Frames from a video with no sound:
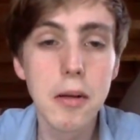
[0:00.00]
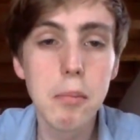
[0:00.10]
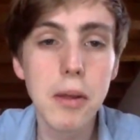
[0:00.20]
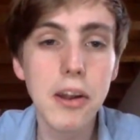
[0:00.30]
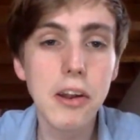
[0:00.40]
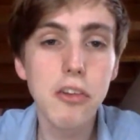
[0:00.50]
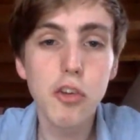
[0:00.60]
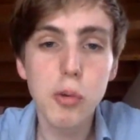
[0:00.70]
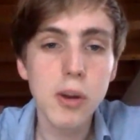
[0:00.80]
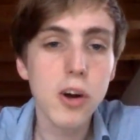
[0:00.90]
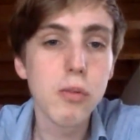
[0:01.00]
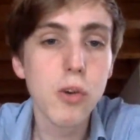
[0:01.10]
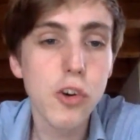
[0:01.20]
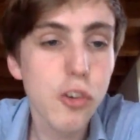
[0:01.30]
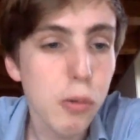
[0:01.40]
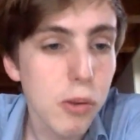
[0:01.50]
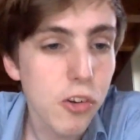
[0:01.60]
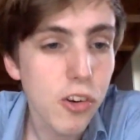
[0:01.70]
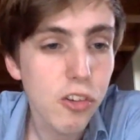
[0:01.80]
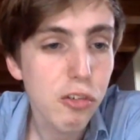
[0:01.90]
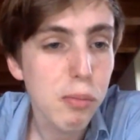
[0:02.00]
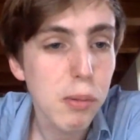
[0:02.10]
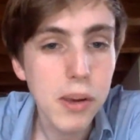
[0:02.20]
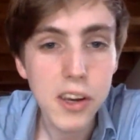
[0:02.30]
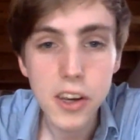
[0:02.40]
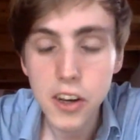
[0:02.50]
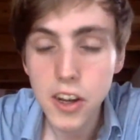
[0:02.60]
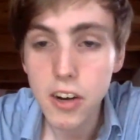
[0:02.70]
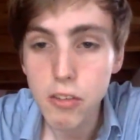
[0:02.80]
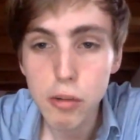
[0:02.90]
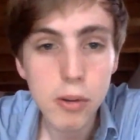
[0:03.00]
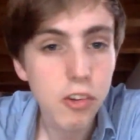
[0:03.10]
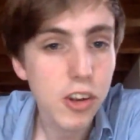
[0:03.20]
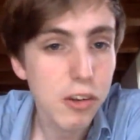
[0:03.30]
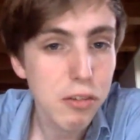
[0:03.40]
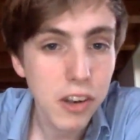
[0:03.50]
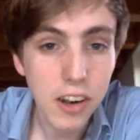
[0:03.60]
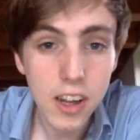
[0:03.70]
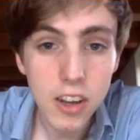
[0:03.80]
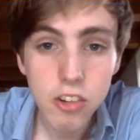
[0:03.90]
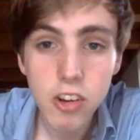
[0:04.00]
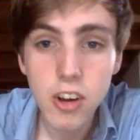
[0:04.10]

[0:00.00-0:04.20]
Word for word: better listen to my own workshop, the chance of me being kicked out would have been significantly less.